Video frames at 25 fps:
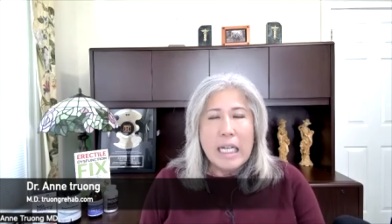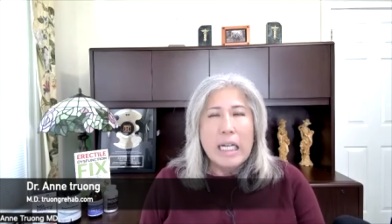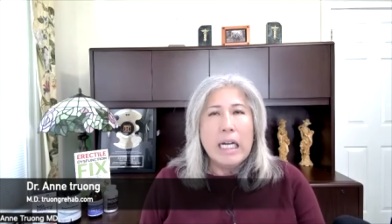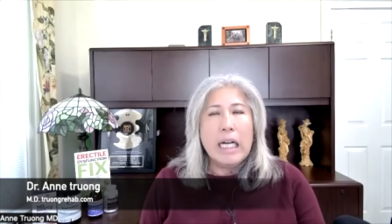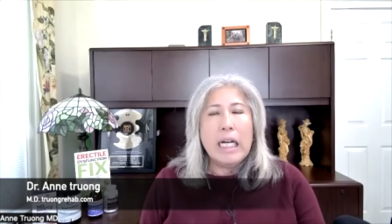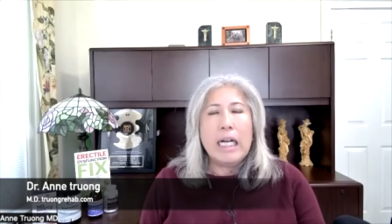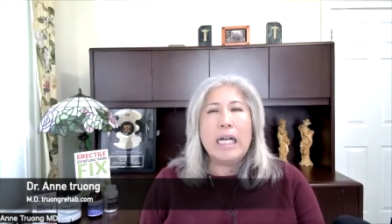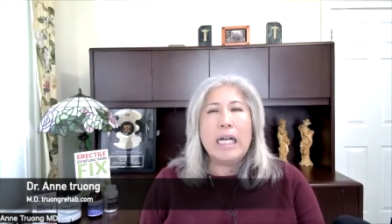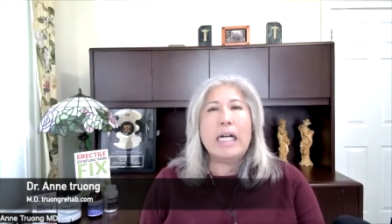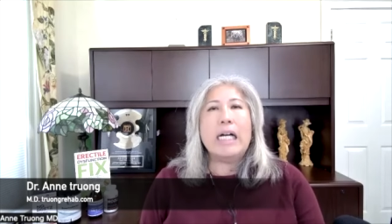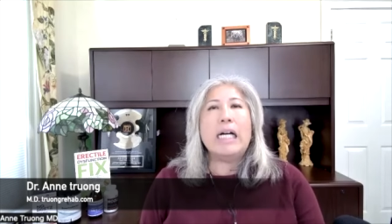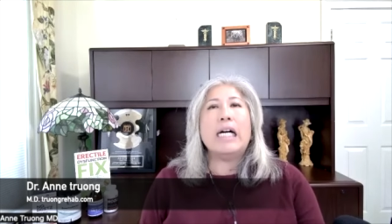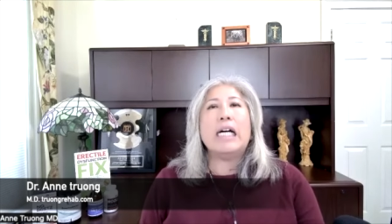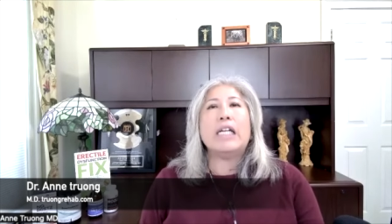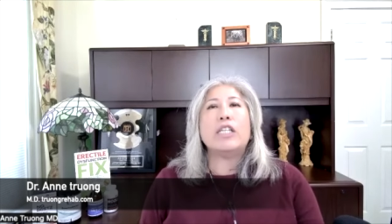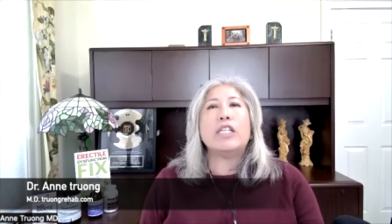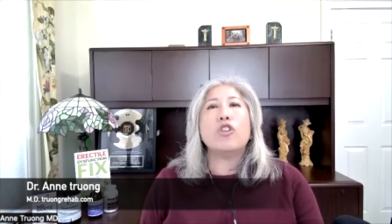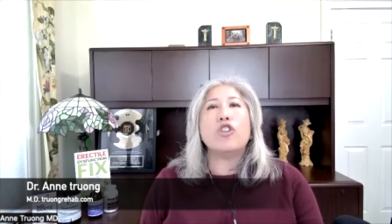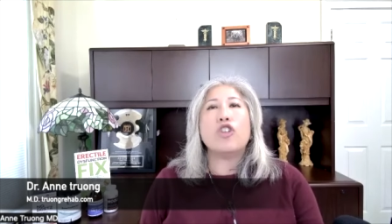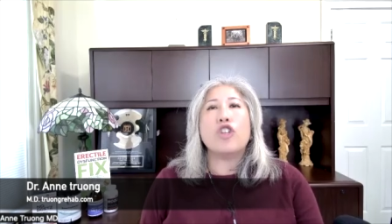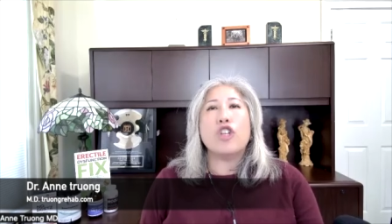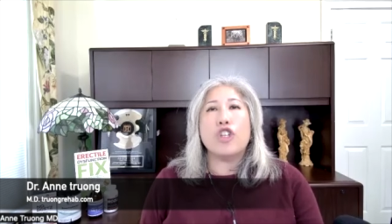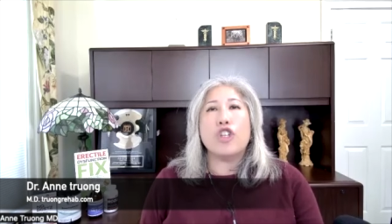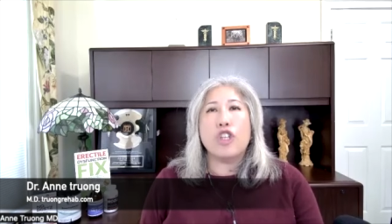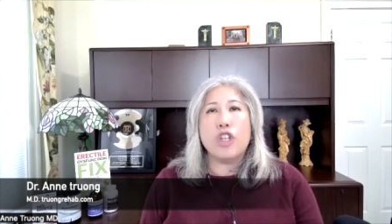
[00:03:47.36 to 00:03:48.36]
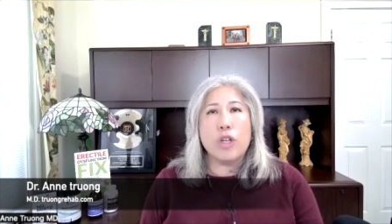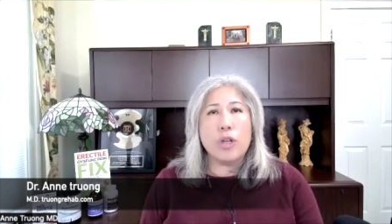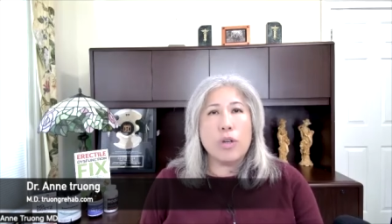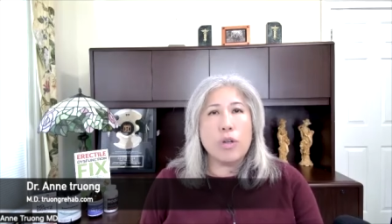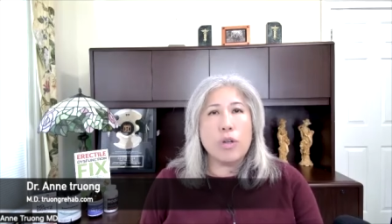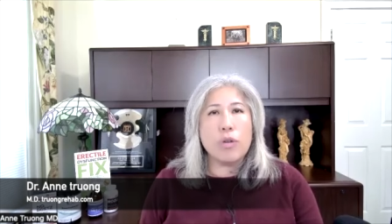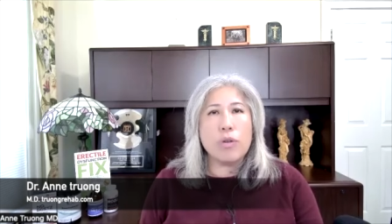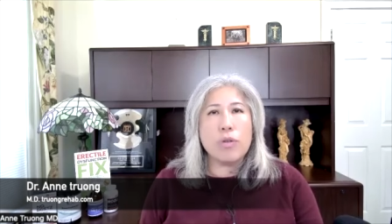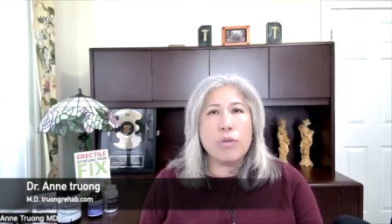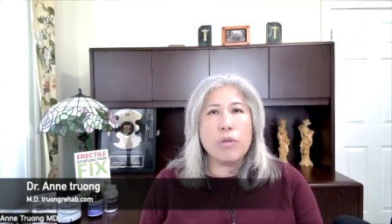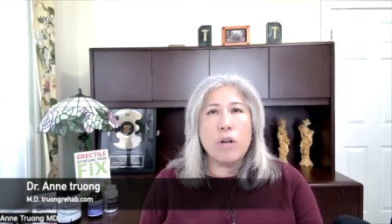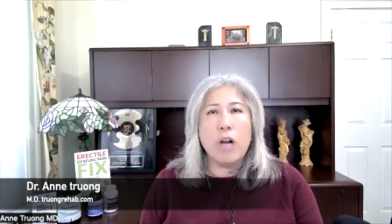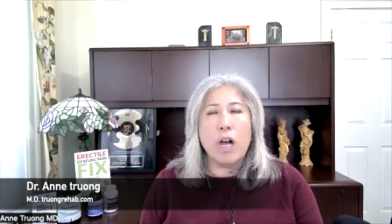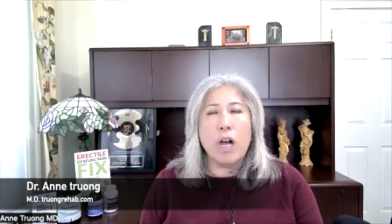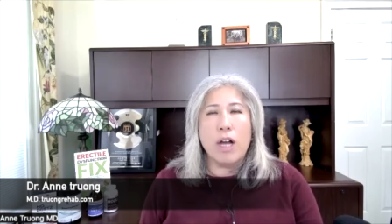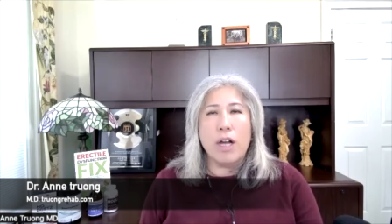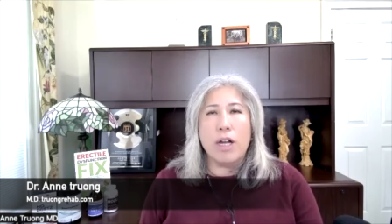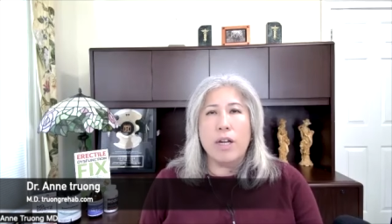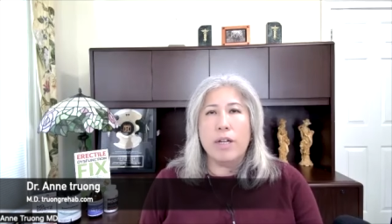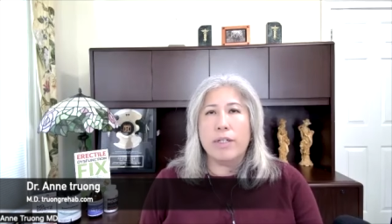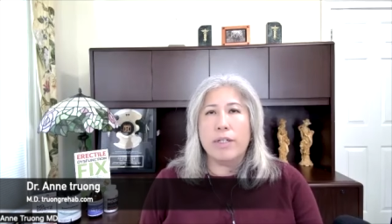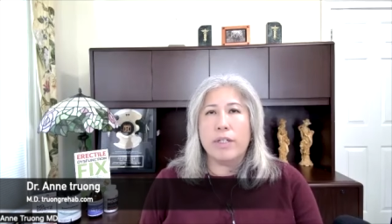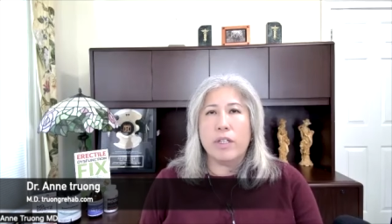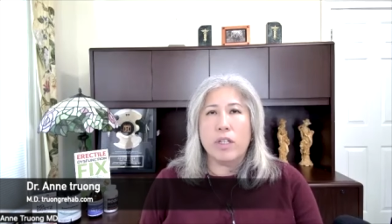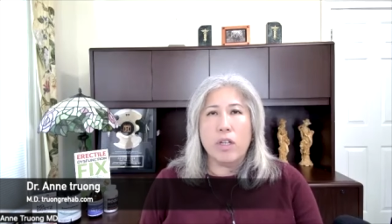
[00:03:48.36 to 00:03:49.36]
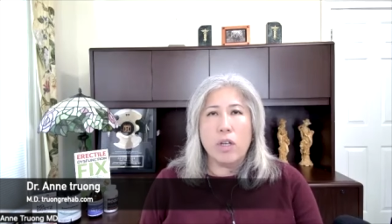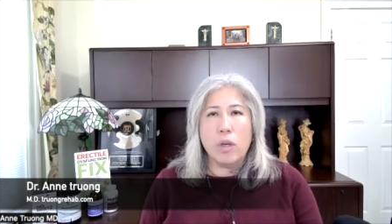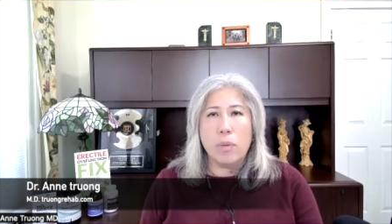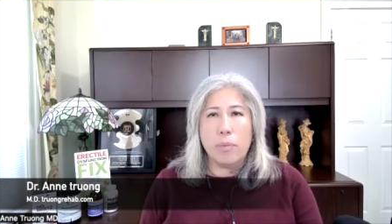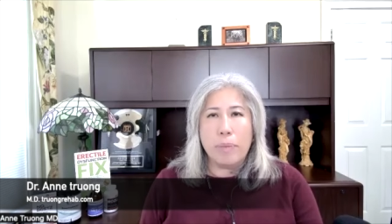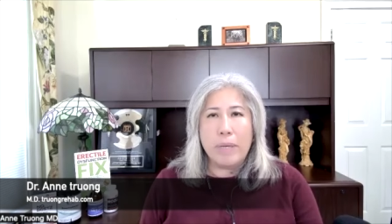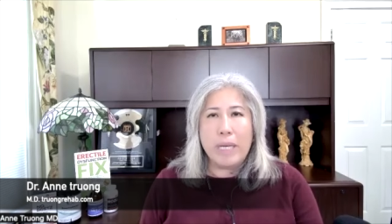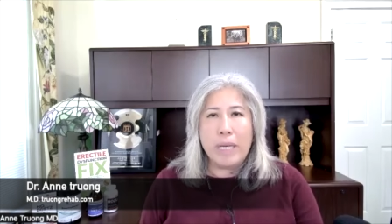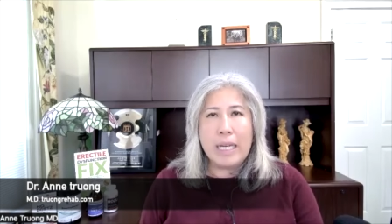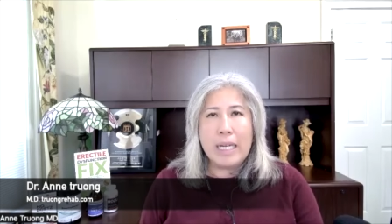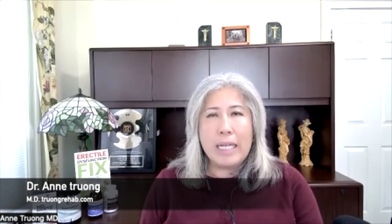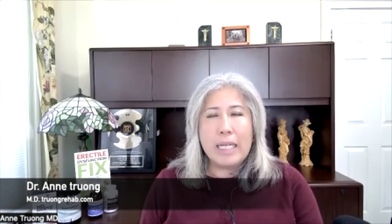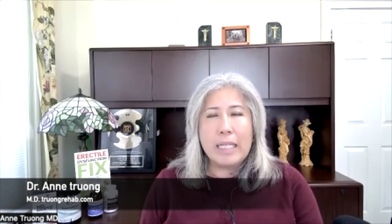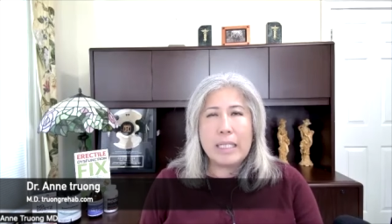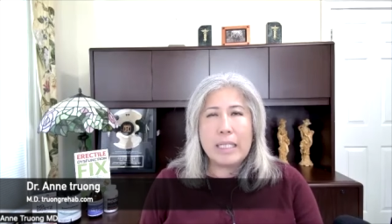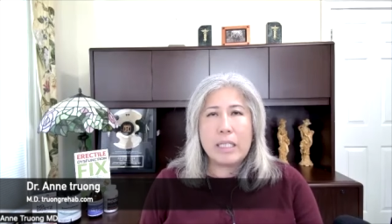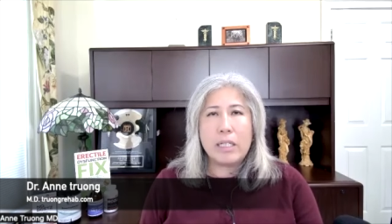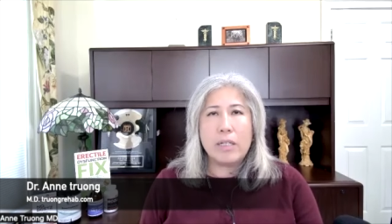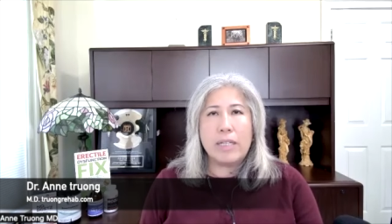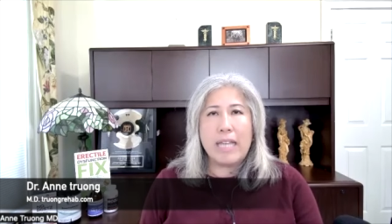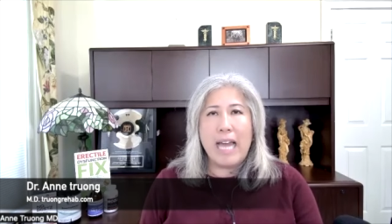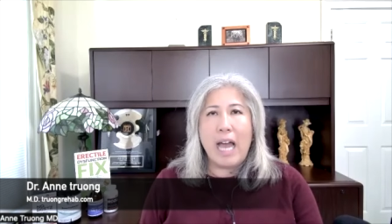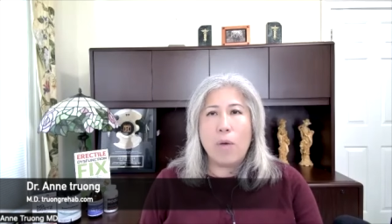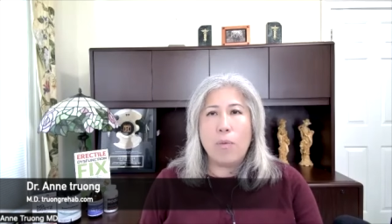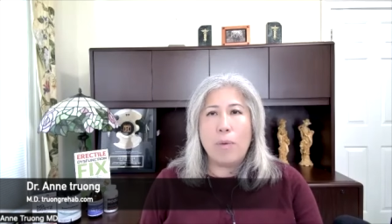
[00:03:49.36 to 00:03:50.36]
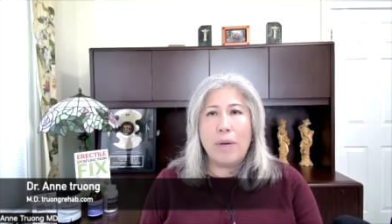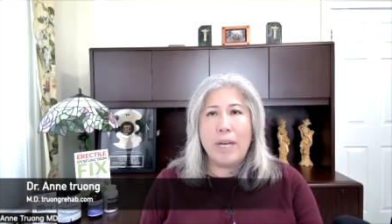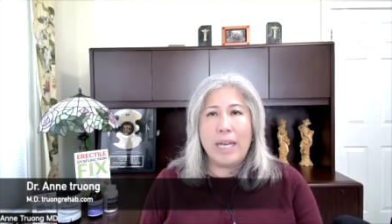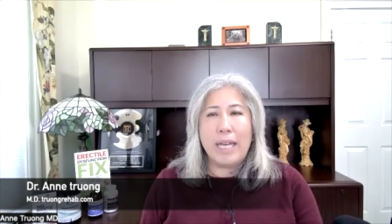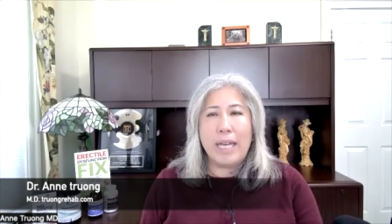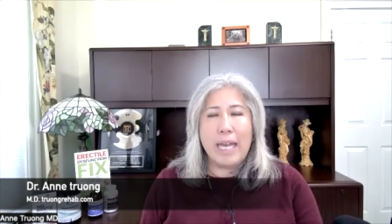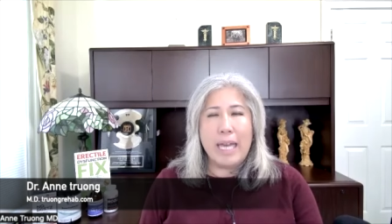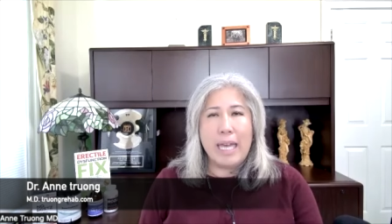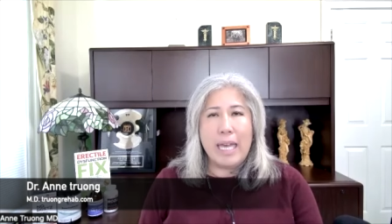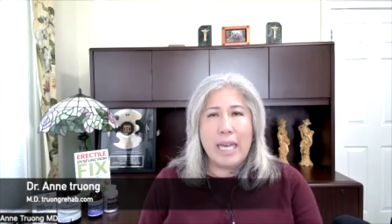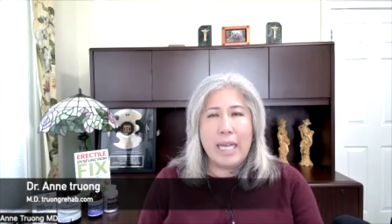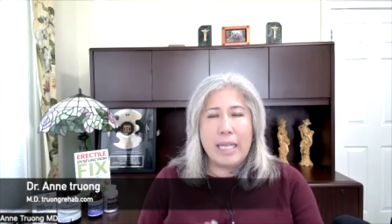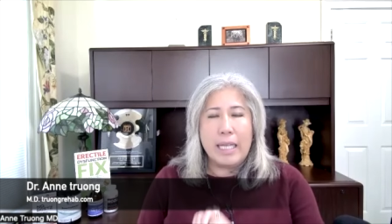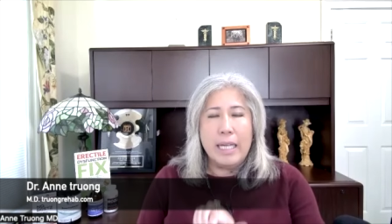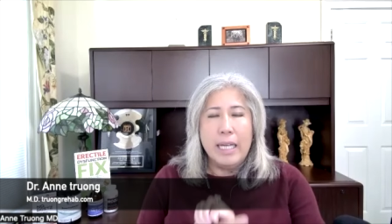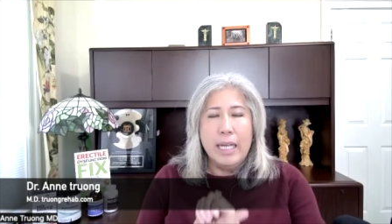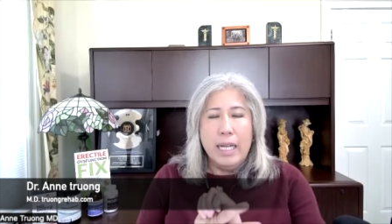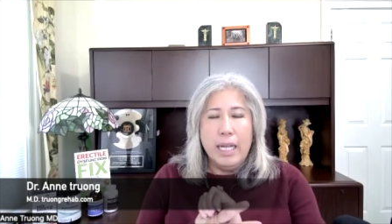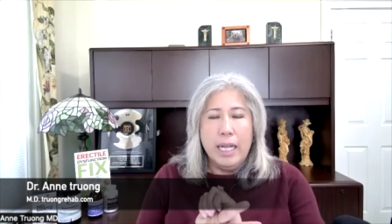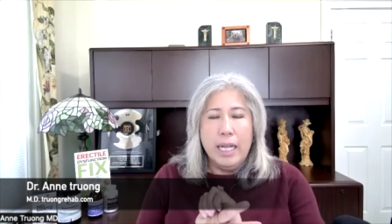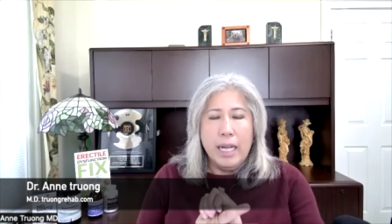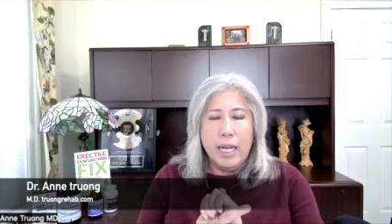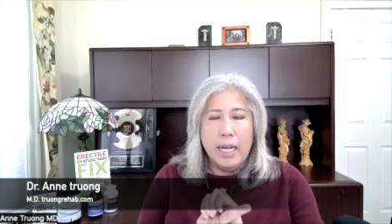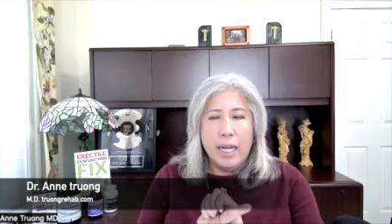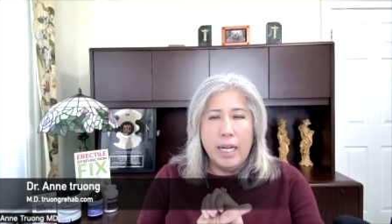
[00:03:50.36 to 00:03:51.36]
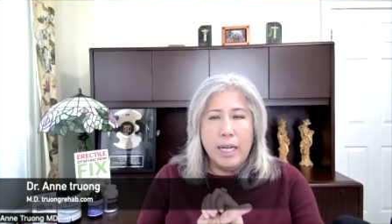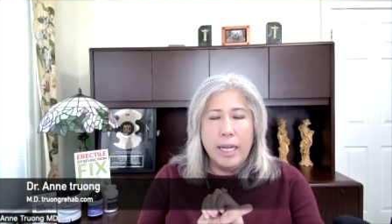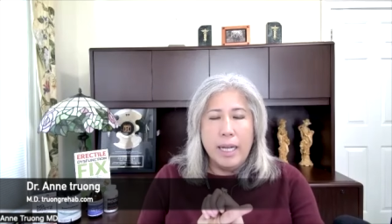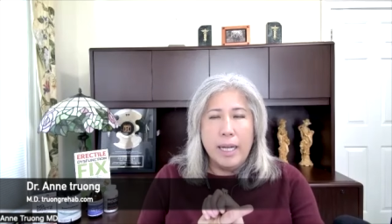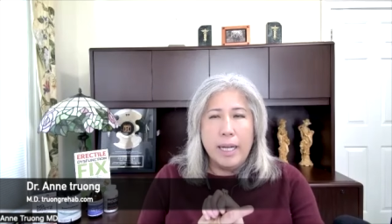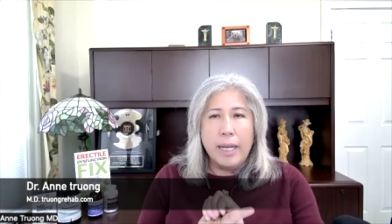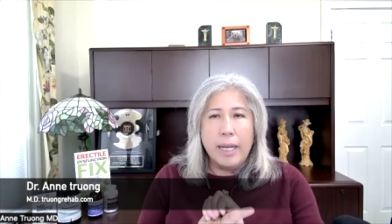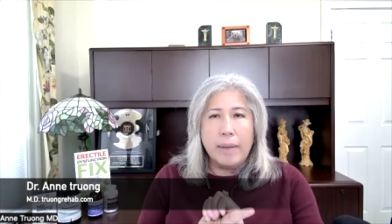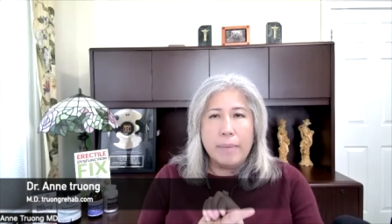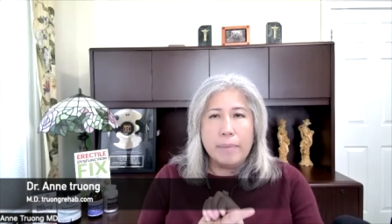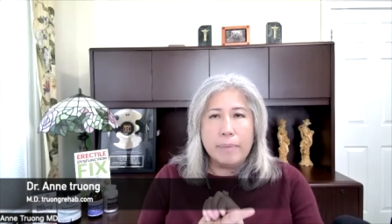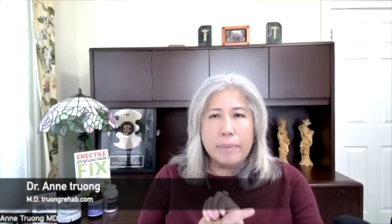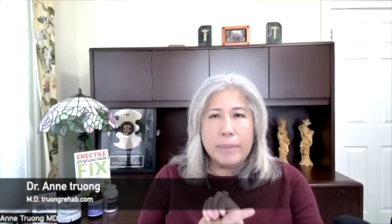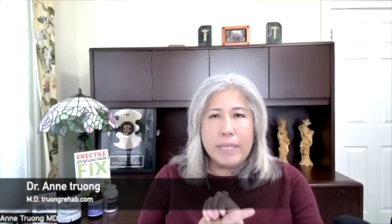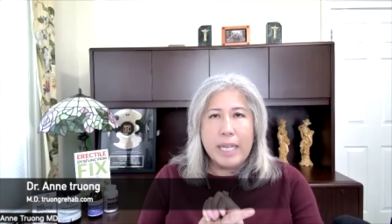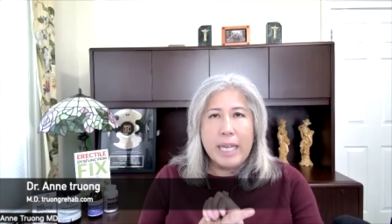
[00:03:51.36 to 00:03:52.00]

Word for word: uh, you should do on your penis so that way it um,